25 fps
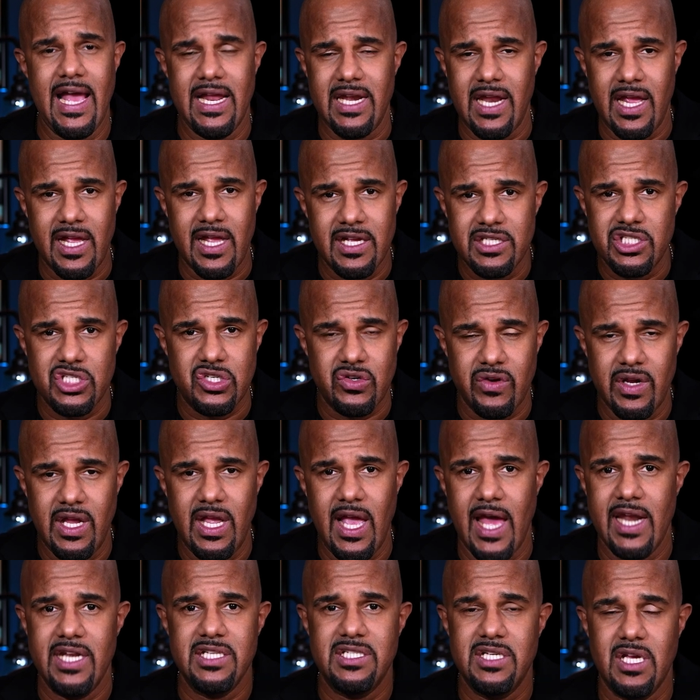a history,
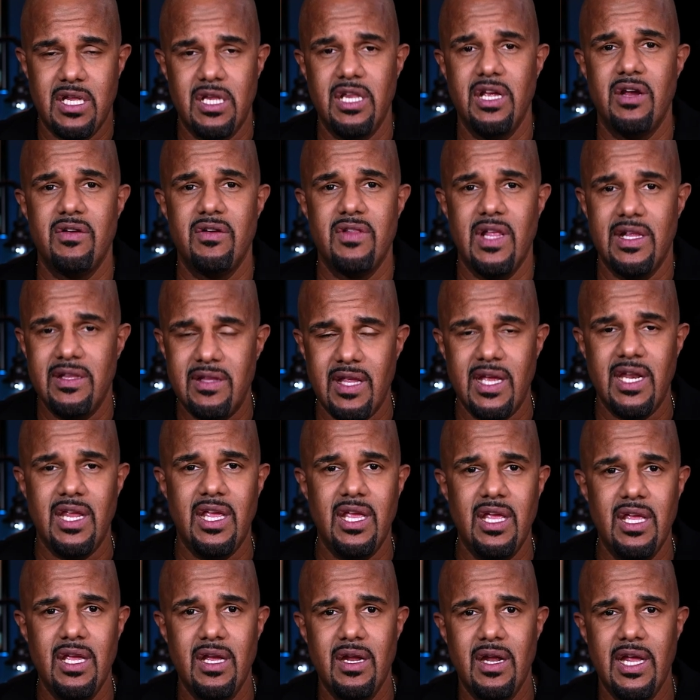and it's clear that
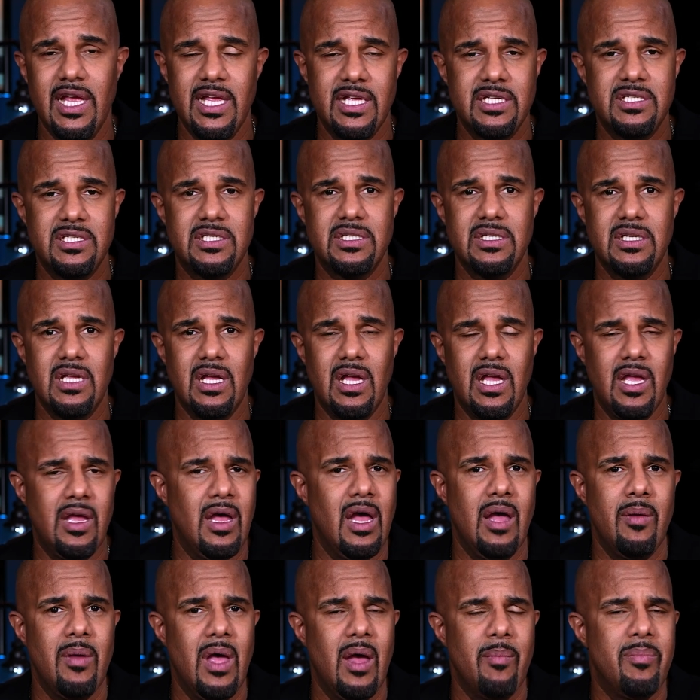Diddy is
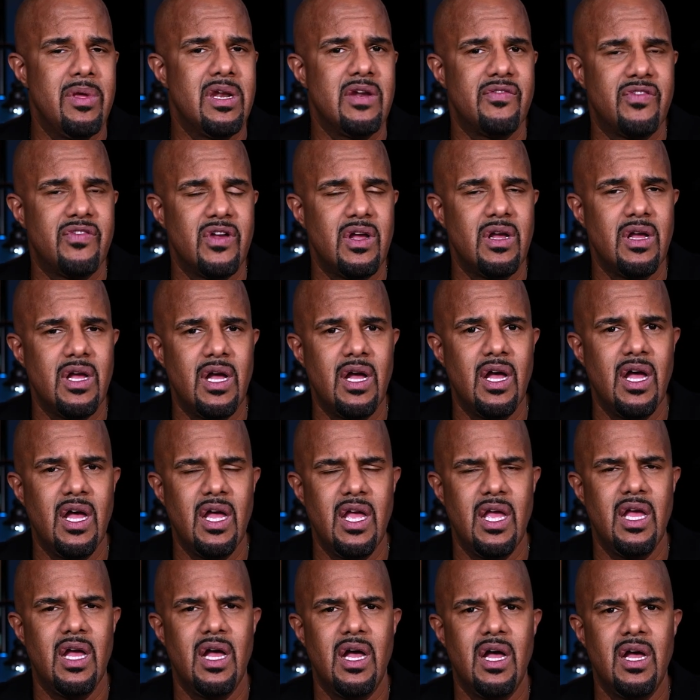a bit of
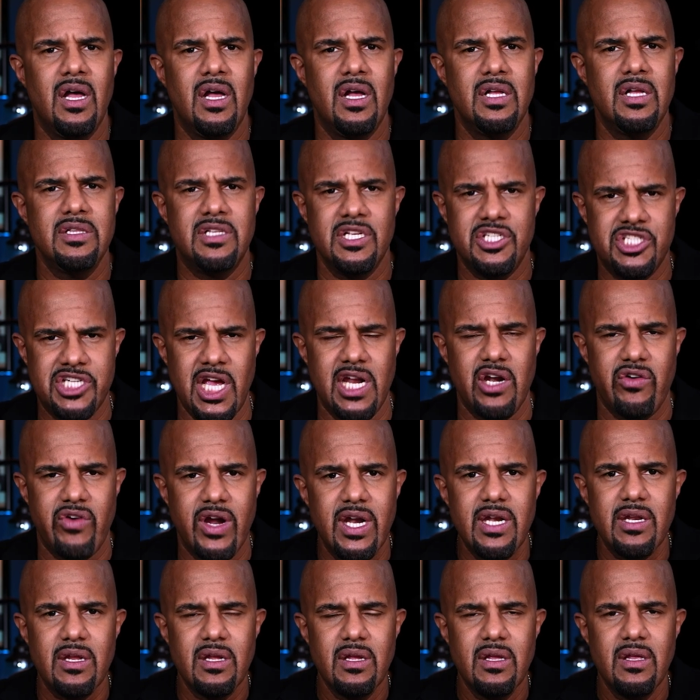a degenerate.